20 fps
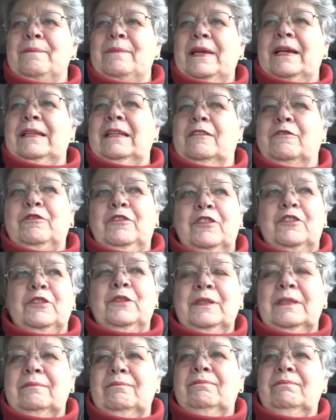I love to do
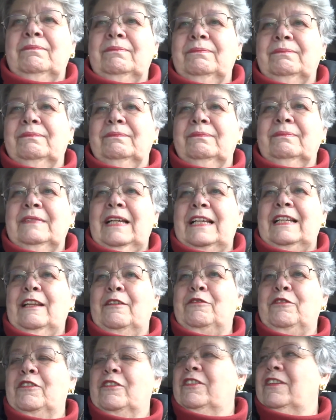it. I
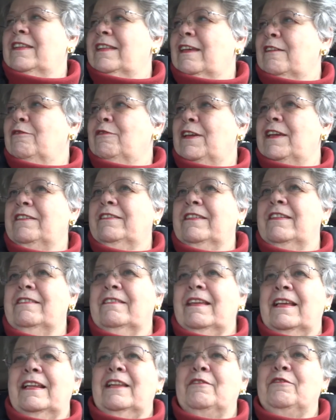love to see their
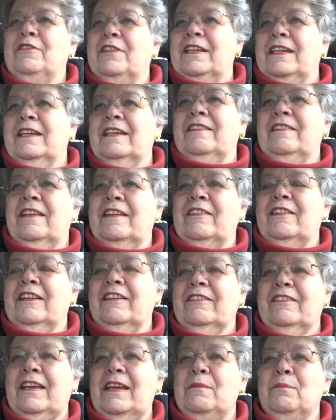faces. I love to hear their
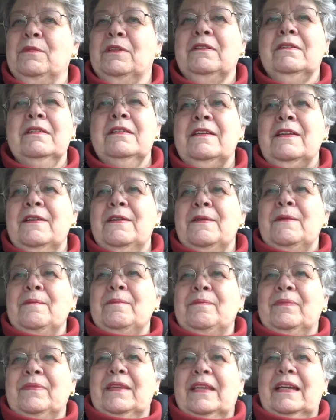excitement.
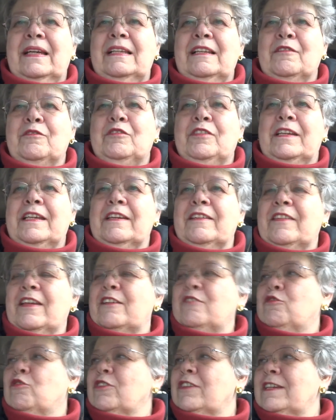I love to hear their
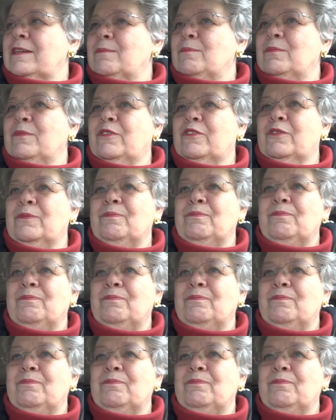dreams.